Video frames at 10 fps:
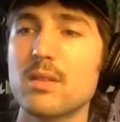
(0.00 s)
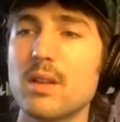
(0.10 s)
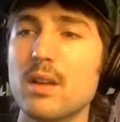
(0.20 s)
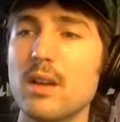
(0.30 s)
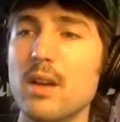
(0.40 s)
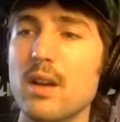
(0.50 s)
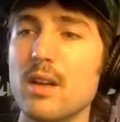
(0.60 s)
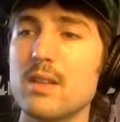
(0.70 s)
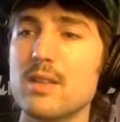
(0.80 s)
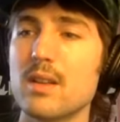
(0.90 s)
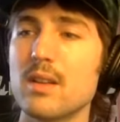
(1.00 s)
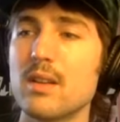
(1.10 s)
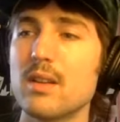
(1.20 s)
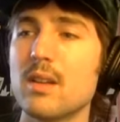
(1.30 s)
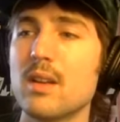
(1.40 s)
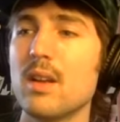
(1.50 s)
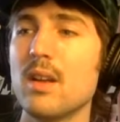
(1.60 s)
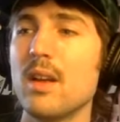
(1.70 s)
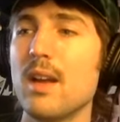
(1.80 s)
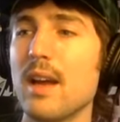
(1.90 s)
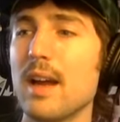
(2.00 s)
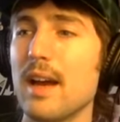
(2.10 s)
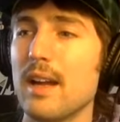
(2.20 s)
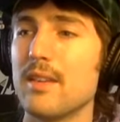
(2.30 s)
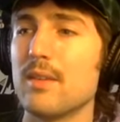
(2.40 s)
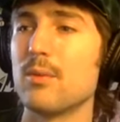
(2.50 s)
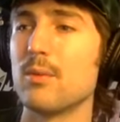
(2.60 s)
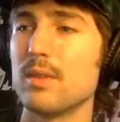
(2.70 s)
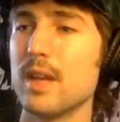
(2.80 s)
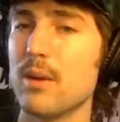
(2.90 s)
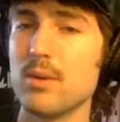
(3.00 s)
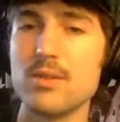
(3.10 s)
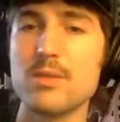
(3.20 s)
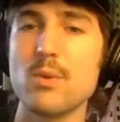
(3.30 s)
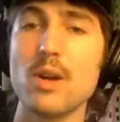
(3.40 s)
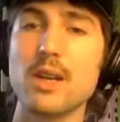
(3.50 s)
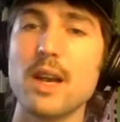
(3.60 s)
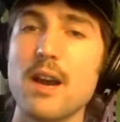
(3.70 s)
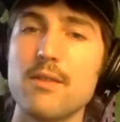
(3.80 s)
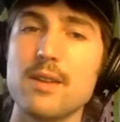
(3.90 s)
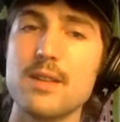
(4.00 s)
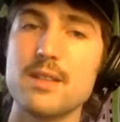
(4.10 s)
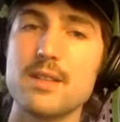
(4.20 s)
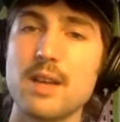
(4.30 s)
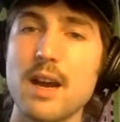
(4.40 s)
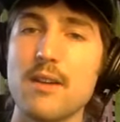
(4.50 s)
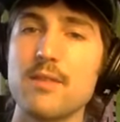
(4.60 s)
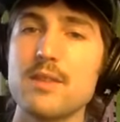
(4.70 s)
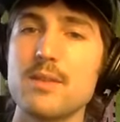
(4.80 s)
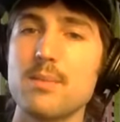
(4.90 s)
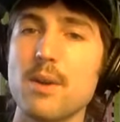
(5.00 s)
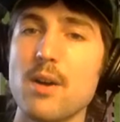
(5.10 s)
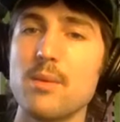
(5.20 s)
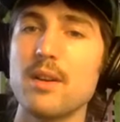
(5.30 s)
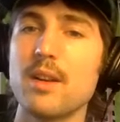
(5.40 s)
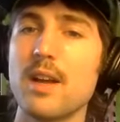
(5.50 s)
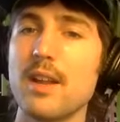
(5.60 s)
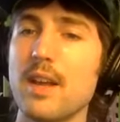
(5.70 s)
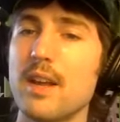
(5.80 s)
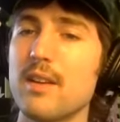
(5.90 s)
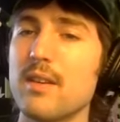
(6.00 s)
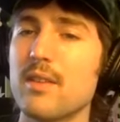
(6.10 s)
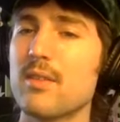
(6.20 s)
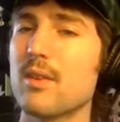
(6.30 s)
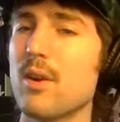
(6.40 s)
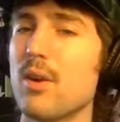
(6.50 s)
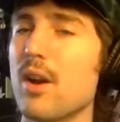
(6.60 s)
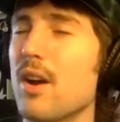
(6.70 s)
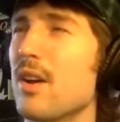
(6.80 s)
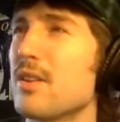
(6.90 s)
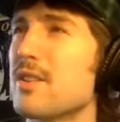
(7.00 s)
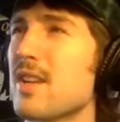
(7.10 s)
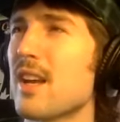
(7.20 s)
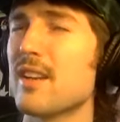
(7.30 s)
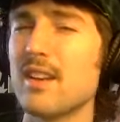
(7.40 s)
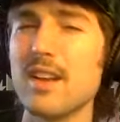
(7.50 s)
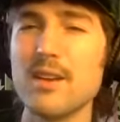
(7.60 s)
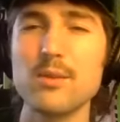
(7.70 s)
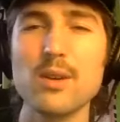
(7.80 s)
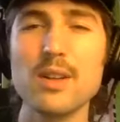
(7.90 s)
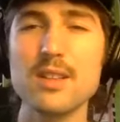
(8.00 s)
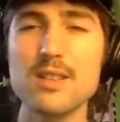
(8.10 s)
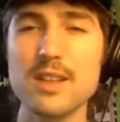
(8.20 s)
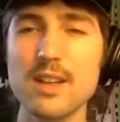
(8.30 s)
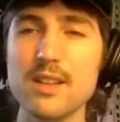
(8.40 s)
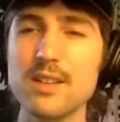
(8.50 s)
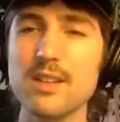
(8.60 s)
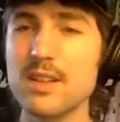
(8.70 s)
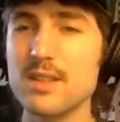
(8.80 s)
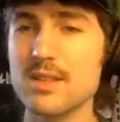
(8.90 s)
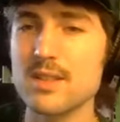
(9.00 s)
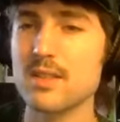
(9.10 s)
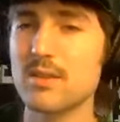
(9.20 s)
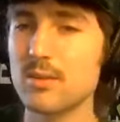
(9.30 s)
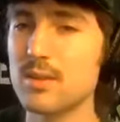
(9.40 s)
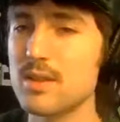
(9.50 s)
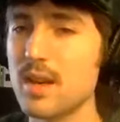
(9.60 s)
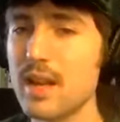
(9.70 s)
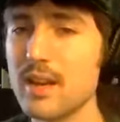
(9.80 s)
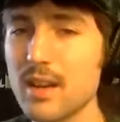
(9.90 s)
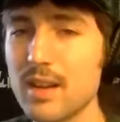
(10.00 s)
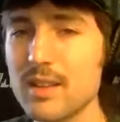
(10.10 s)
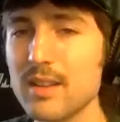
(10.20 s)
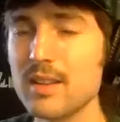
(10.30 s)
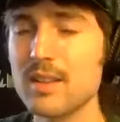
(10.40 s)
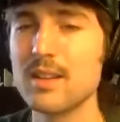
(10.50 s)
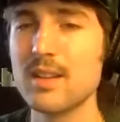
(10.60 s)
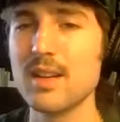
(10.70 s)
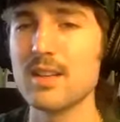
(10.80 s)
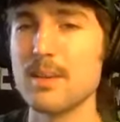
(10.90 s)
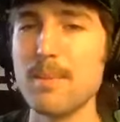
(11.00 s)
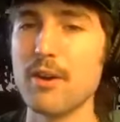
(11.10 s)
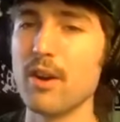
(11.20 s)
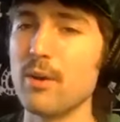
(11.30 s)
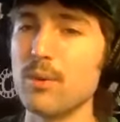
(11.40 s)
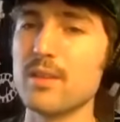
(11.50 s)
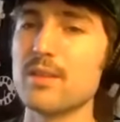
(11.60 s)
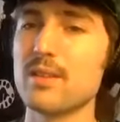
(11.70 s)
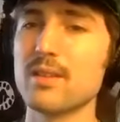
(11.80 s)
in East London, and yeah, we were just working out of his apartment, and then on our second day of working together, this was lent like it's a mirror with